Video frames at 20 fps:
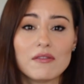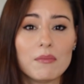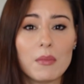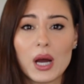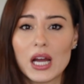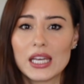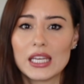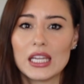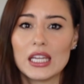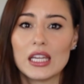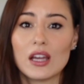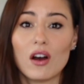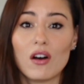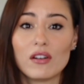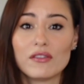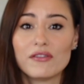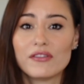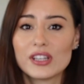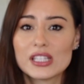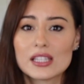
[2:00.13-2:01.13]
of money
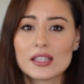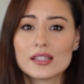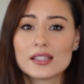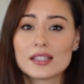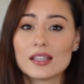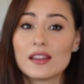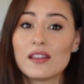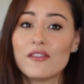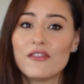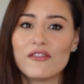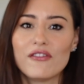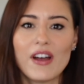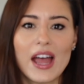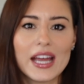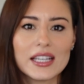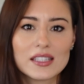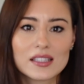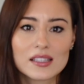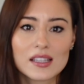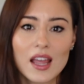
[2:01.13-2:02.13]
on visits to the
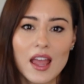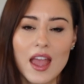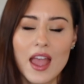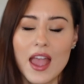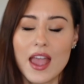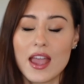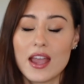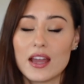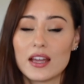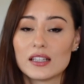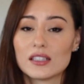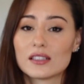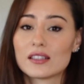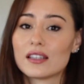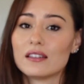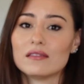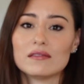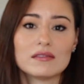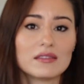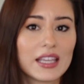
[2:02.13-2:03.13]
vet
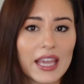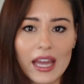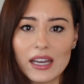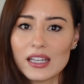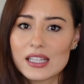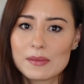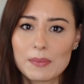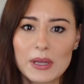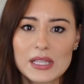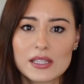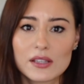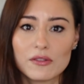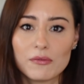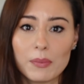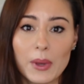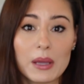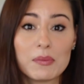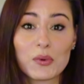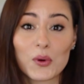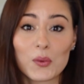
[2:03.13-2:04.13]
and get
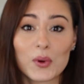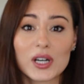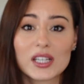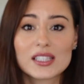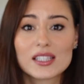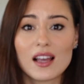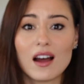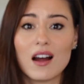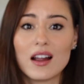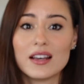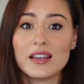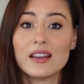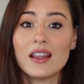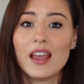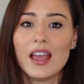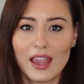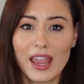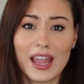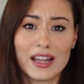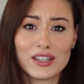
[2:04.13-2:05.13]
expensive paperwork
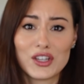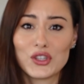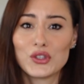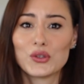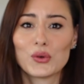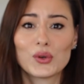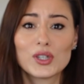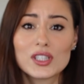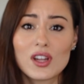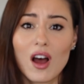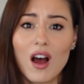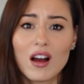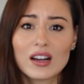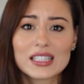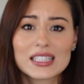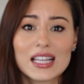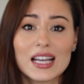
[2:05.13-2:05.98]
done, and your dog